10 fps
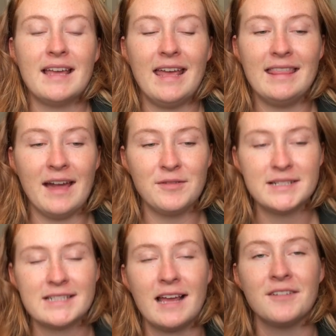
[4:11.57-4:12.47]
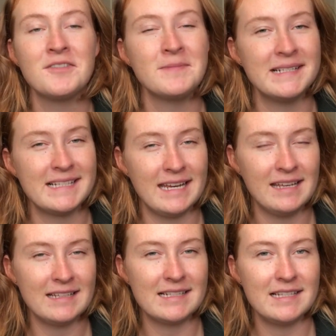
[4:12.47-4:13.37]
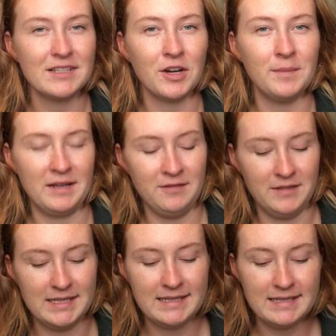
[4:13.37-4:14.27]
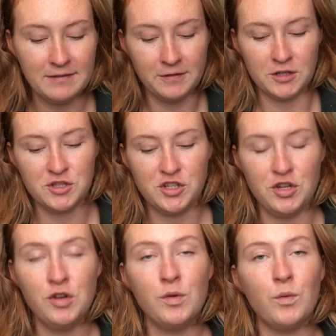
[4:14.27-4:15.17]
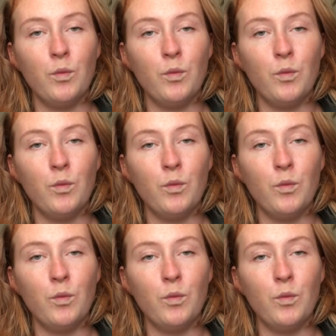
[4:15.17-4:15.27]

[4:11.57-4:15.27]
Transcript: And that was kind of a mistake because these are a bit of a stiffer shoe.